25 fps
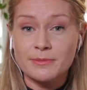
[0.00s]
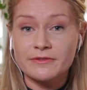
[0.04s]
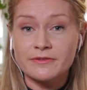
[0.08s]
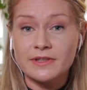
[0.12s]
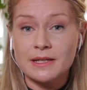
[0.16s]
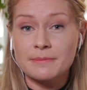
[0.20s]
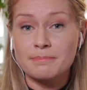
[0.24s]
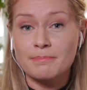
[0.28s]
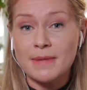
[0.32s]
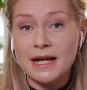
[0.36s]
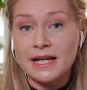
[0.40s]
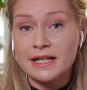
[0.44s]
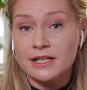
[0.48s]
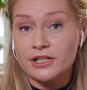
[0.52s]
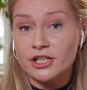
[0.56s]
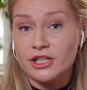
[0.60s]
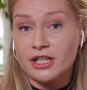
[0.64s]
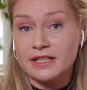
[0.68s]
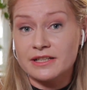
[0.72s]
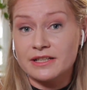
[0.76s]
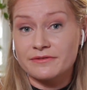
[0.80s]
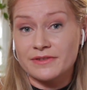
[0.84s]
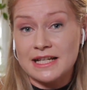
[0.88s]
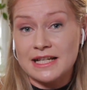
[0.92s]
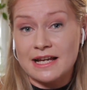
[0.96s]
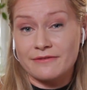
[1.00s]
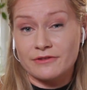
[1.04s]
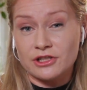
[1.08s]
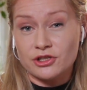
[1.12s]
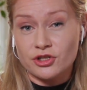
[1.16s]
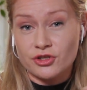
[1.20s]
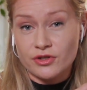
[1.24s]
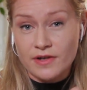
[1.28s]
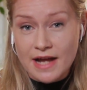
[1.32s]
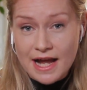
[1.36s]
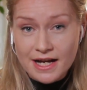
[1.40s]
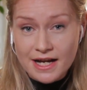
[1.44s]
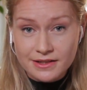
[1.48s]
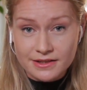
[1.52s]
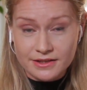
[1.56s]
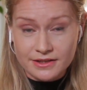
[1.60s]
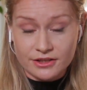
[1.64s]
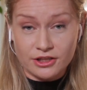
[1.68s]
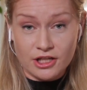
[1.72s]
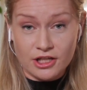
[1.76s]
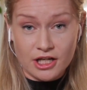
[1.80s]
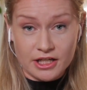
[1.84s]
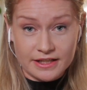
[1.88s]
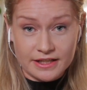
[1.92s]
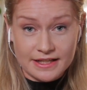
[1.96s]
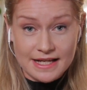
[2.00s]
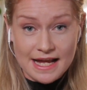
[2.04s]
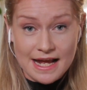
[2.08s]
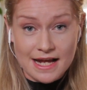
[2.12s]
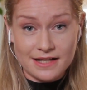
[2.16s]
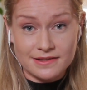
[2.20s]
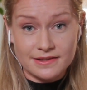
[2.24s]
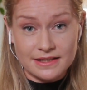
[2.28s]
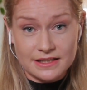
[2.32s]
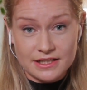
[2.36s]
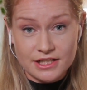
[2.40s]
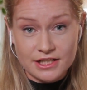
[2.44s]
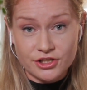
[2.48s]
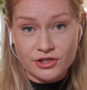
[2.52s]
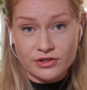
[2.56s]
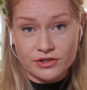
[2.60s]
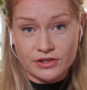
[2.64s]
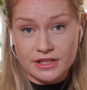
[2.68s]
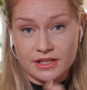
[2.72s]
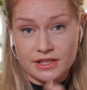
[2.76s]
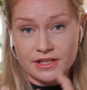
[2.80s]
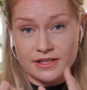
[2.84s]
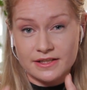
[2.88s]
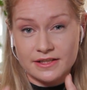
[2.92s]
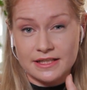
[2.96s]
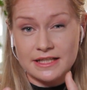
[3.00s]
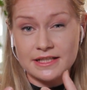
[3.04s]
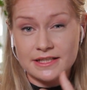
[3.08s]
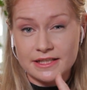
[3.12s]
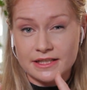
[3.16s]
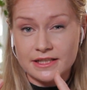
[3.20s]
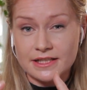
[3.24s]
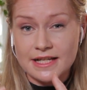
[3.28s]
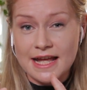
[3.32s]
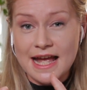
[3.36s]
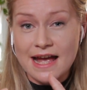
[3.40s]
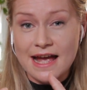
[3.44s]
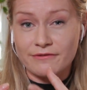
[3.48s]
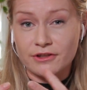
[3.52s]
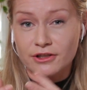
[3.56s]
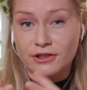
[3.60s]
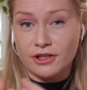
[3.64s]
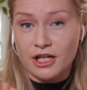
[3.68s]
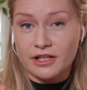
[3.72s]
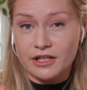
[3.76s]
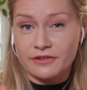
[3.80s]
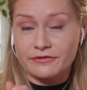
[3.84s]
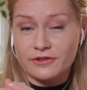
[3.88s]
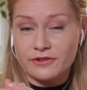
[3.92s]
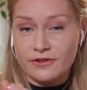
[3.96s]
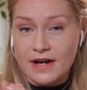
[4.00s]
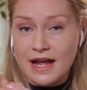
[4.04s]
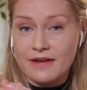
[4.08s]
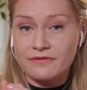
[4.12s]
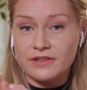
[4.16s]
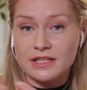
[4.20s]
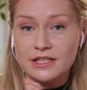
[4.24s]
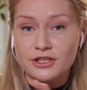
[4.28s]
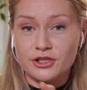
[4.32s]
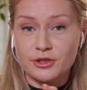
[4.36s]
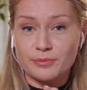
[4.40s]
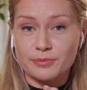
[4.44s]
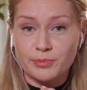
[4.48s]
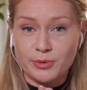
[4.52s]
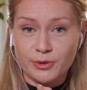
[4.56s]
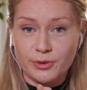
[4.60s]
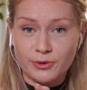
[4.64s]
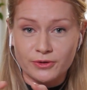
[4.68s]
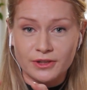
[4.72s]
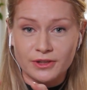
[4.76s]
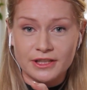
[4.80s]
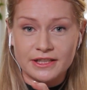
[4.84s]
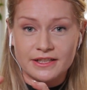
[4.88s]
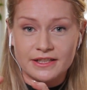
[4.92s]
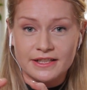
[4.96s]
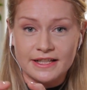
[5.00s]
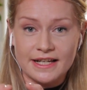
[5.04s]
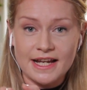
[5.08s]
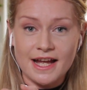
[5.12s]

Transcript: of them might not even have attracted a lot of gas initially because they didn't have a lot of gravity to pull in the